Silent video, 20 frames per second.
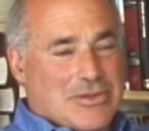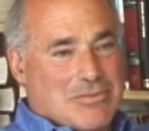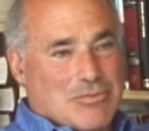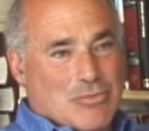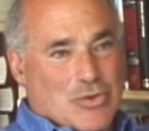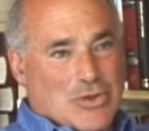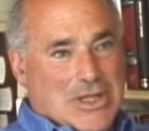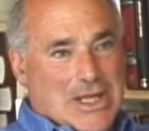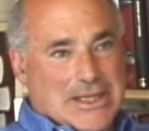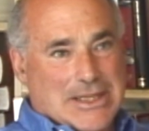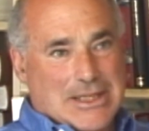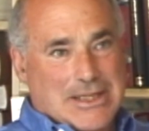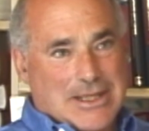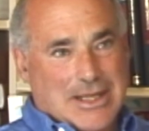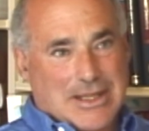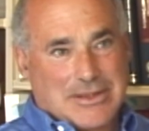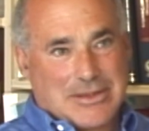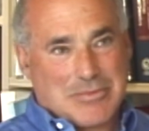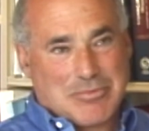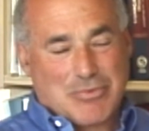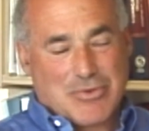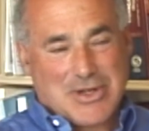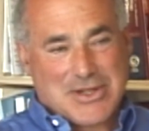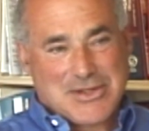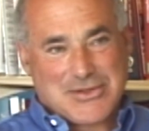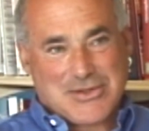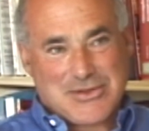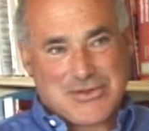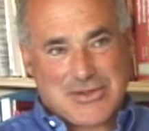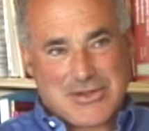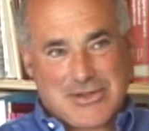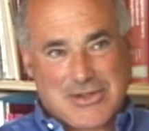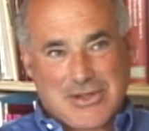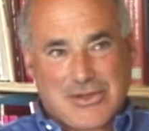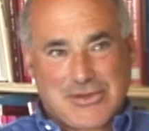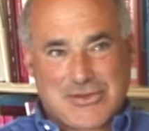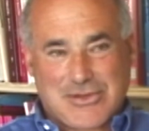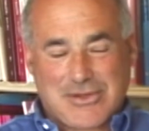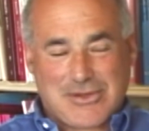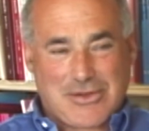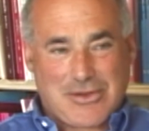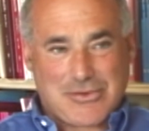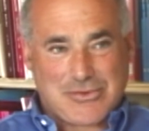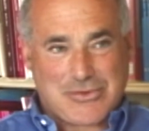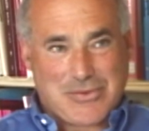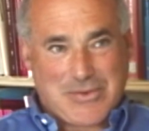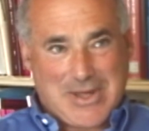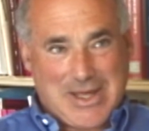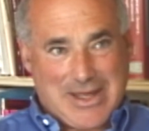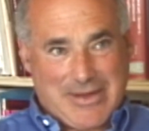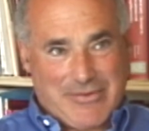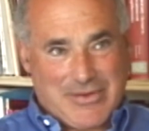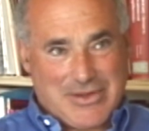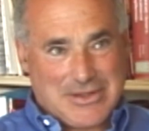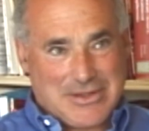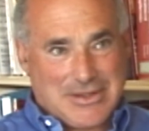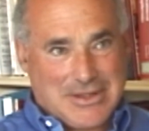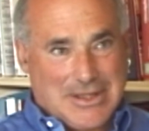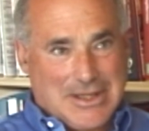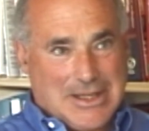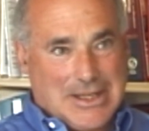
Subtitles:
are more likely to get depressed as adults than those who haven't.